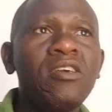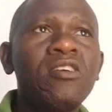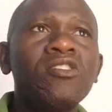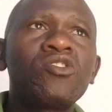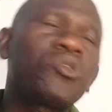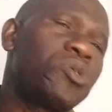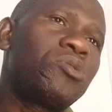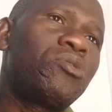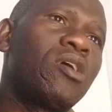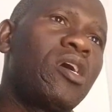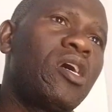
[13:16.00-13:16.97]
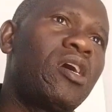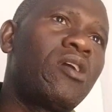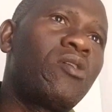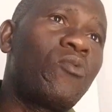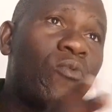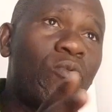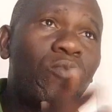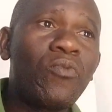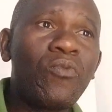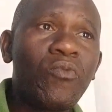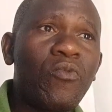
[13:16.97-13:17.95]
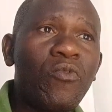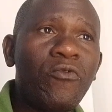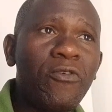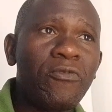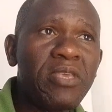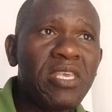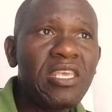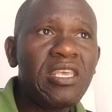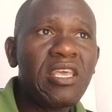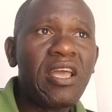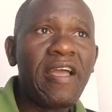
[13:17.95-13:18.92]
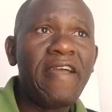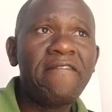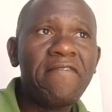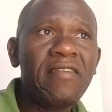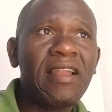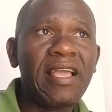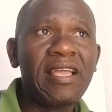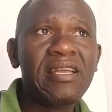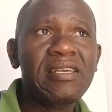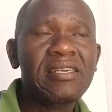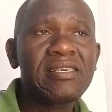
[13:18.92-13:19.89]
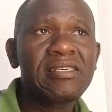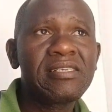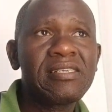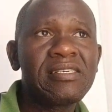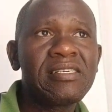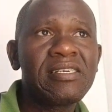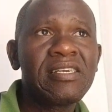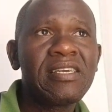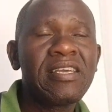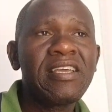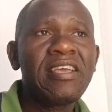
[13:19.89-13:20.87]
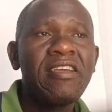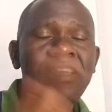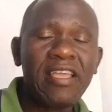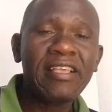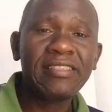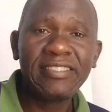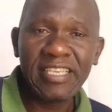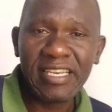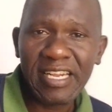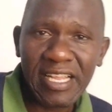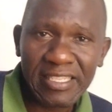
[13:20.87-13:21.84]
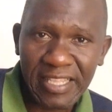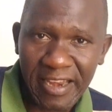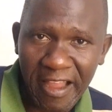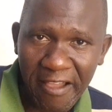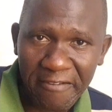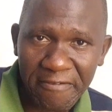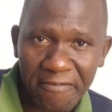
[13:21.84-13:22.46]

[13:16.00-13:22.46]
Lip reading: So for me, I feel like he's generous enough.